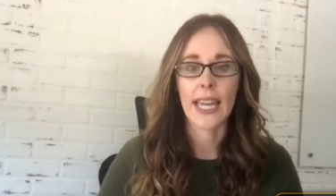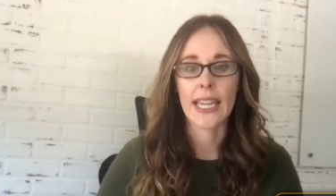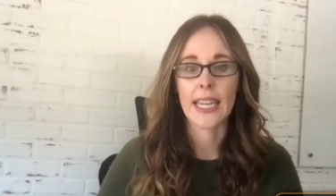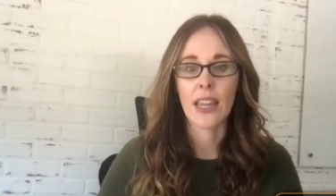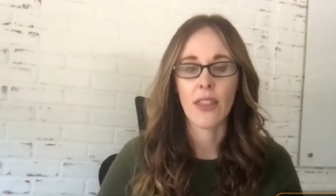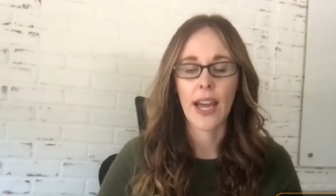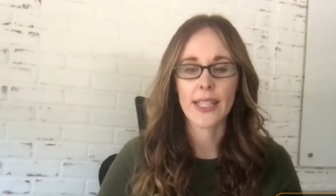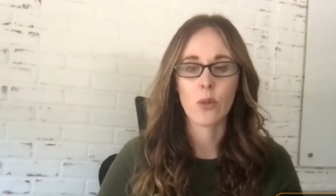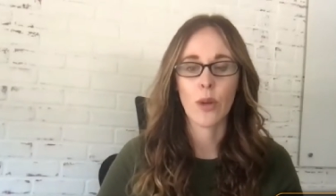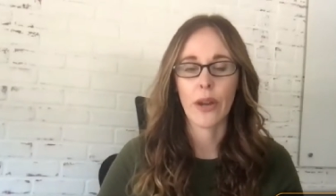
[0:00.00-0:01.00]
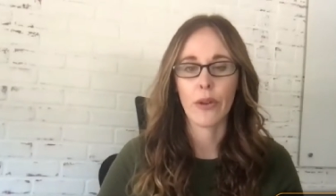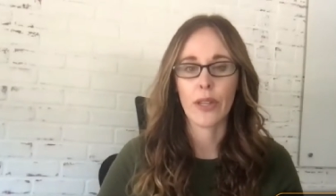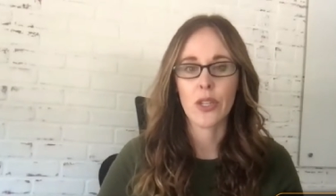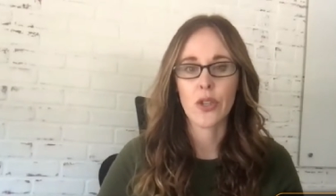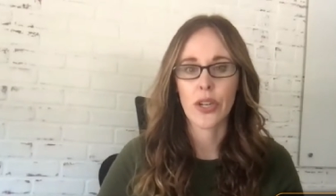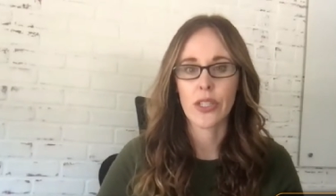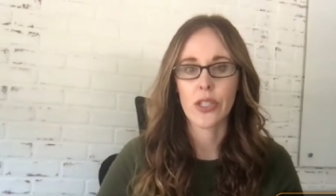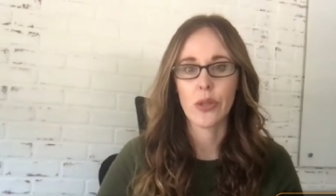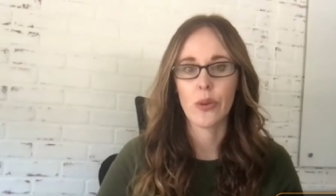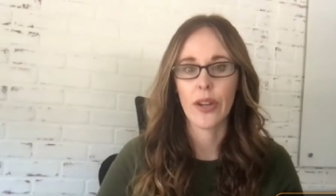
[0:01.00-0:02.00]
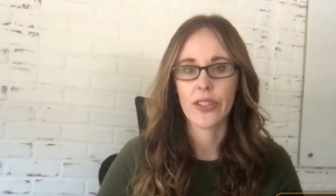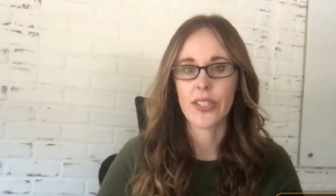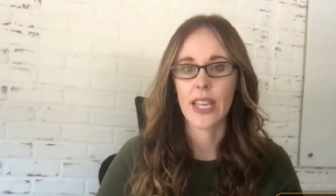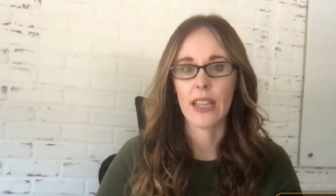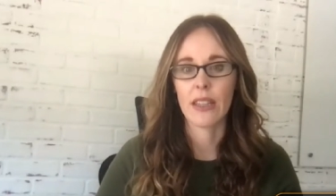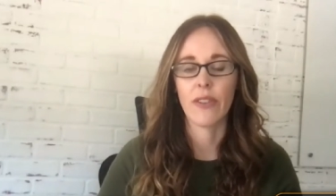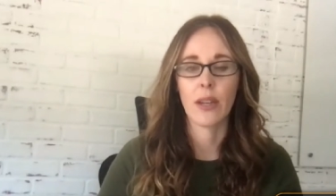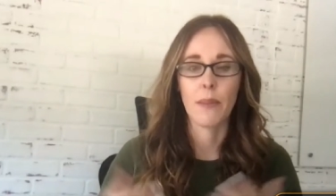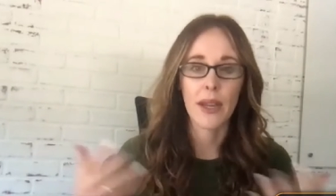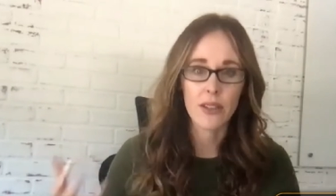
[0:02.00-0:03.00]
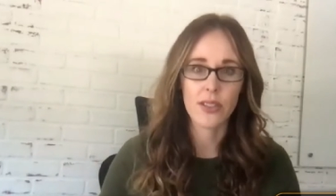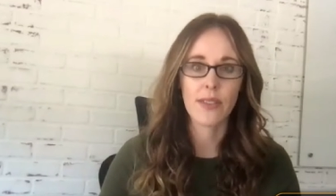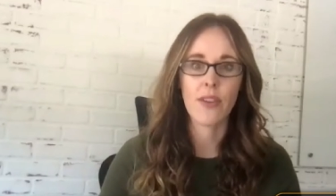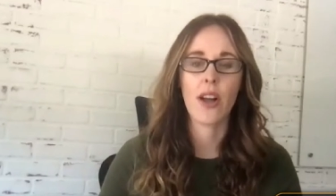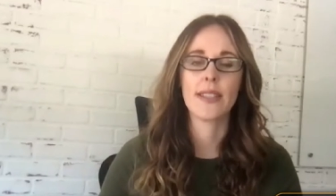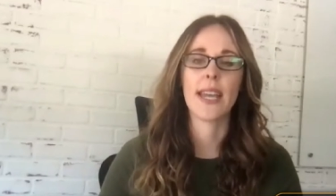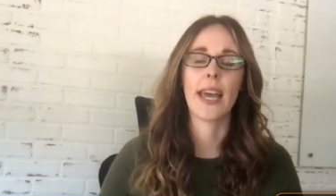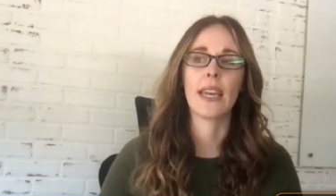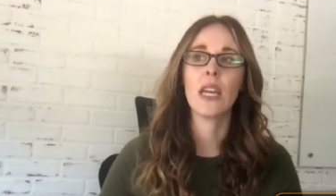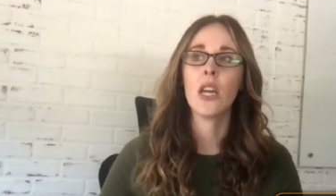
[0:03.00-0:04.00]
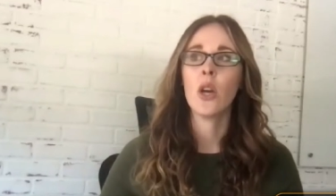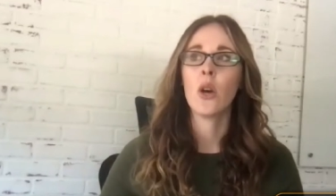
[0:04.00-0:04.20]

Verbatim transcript: And that's when I really started to understand the fundamentals of content,